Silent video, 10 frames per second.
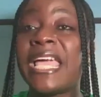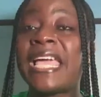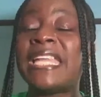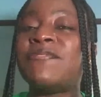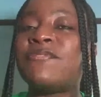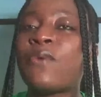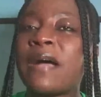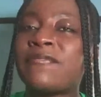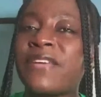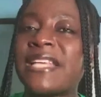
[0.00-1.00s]
And if you
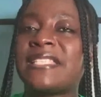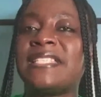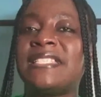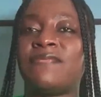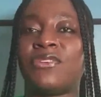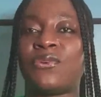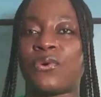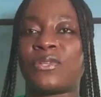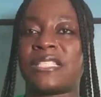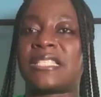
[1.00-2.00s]
are facing
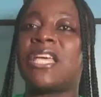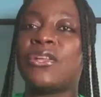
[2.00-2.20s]
difficulties,